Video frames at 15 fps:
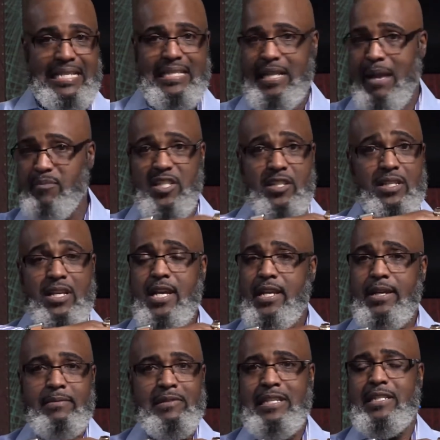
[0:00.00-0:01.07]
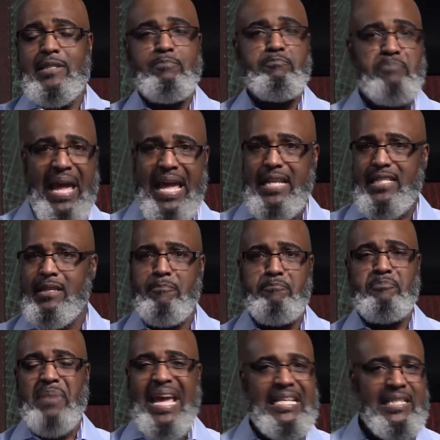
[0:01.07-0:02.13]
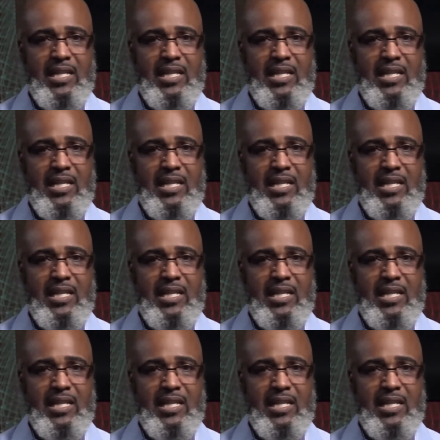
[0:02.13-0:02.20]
I'm just base. The base